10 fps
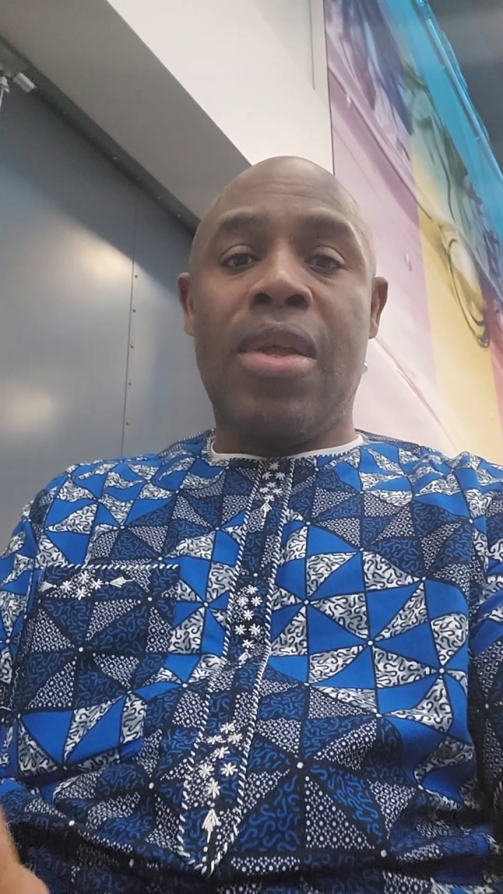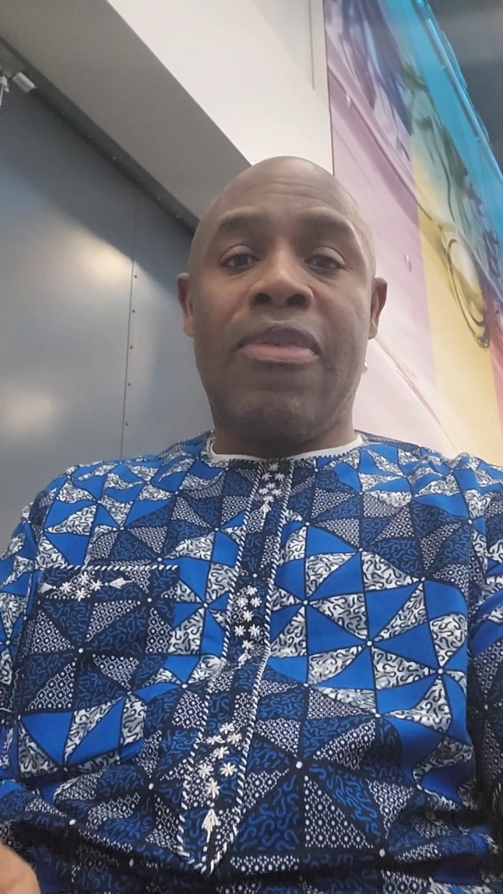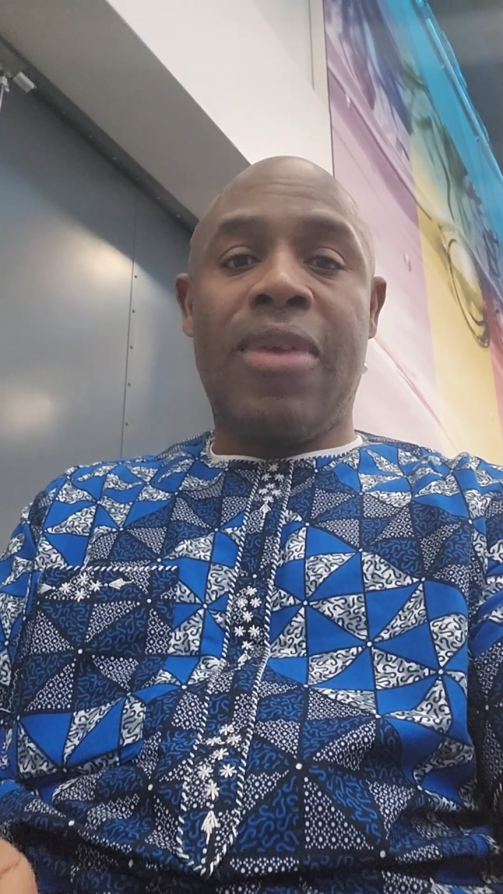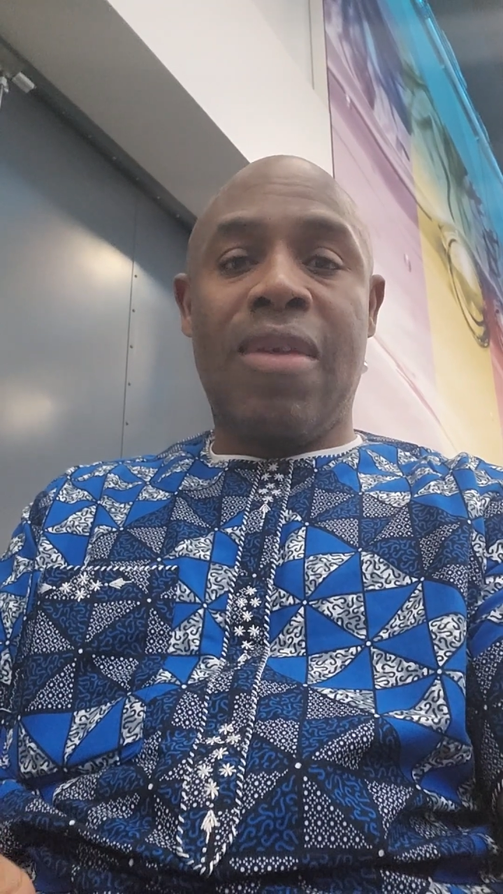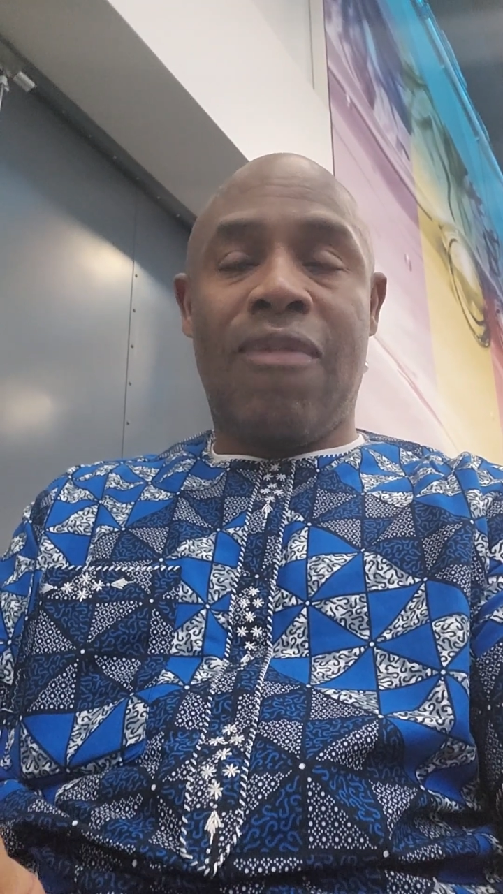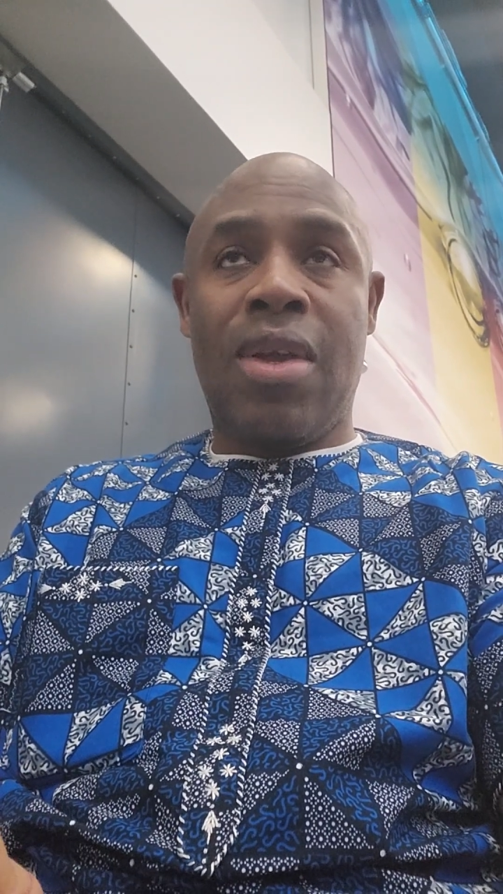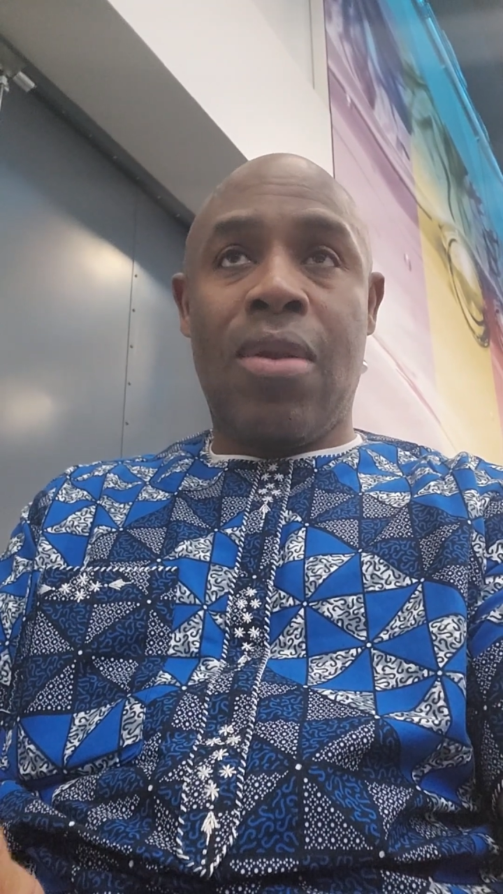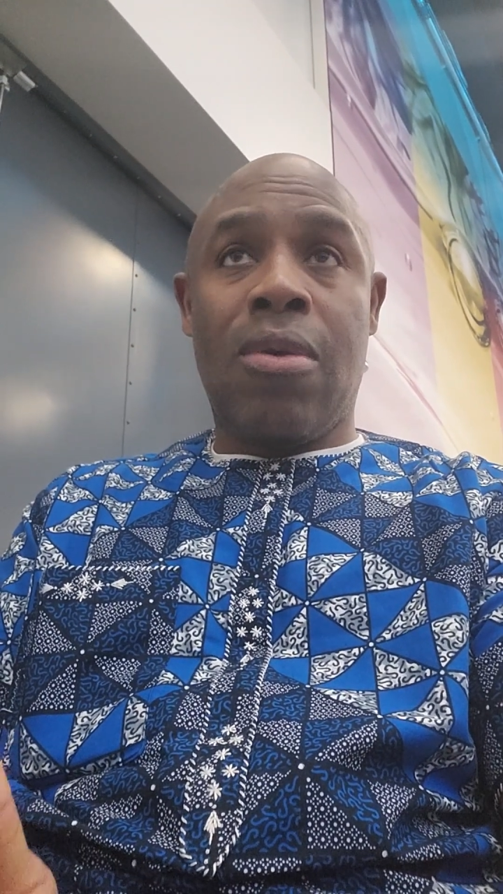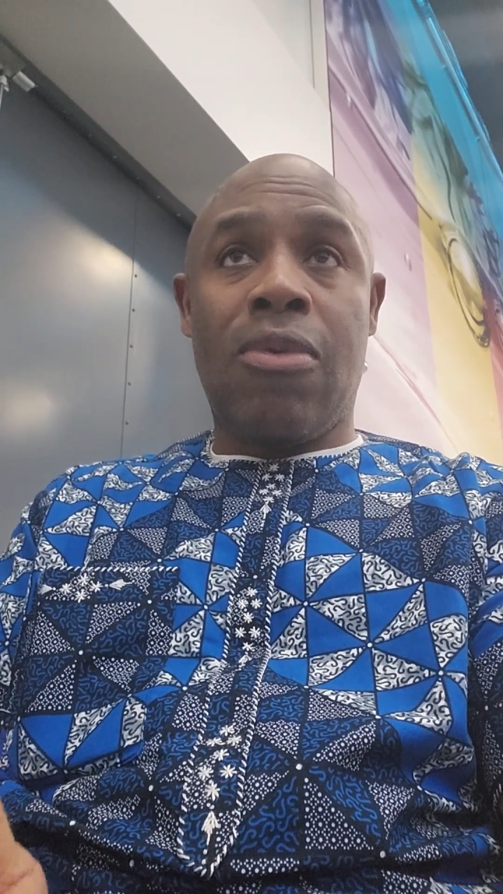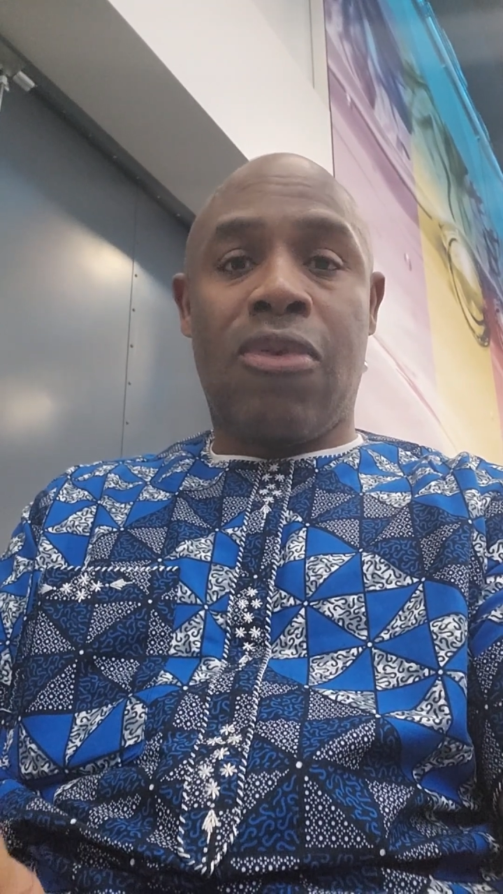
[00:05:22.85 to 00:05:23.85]
this
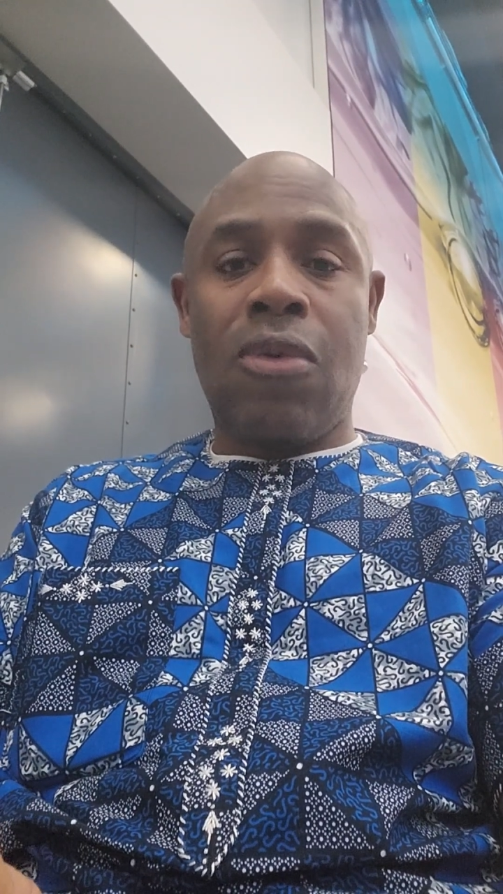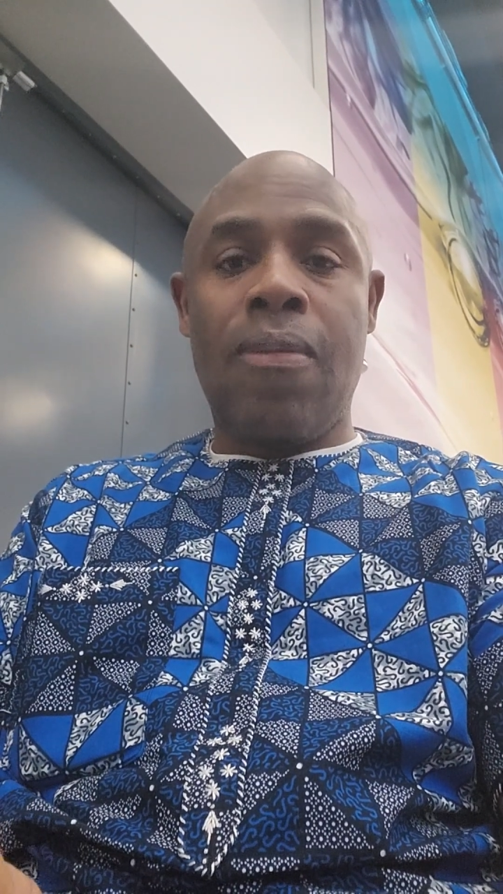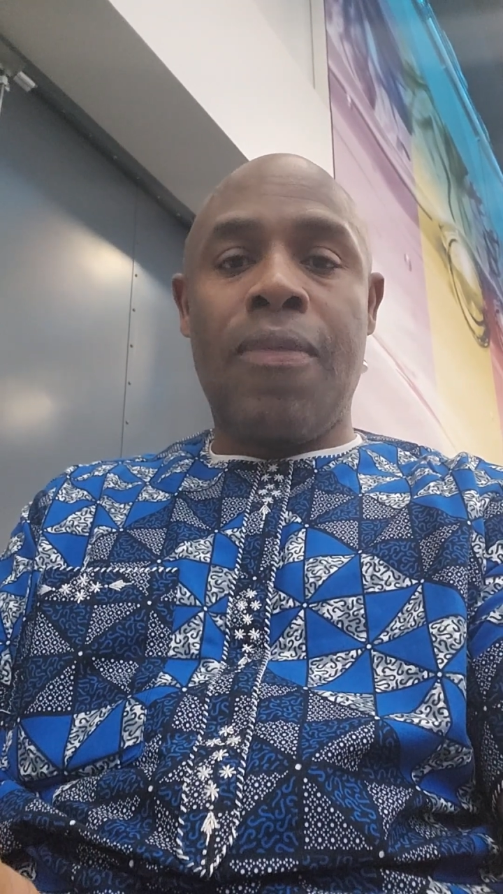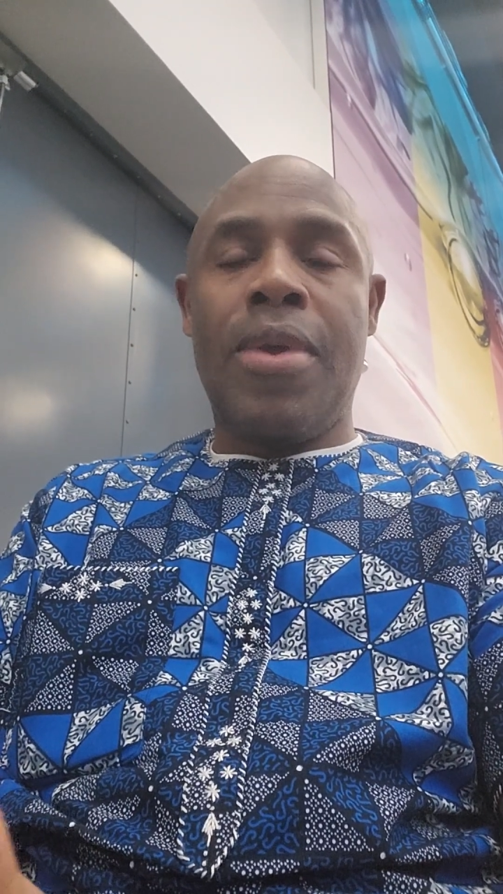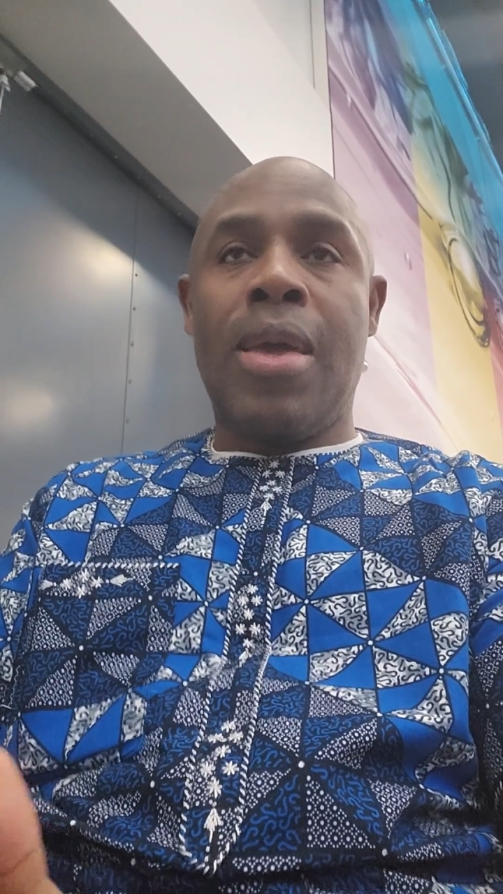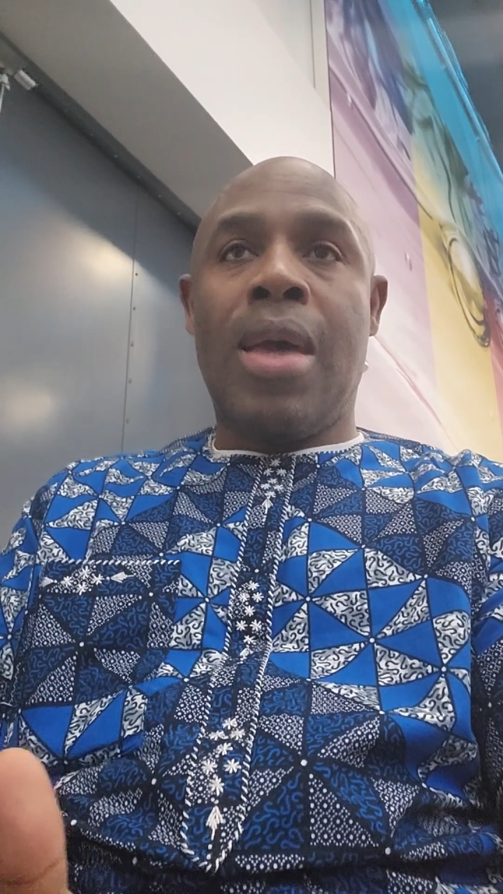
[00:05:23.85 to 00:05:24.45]
evening on Zoom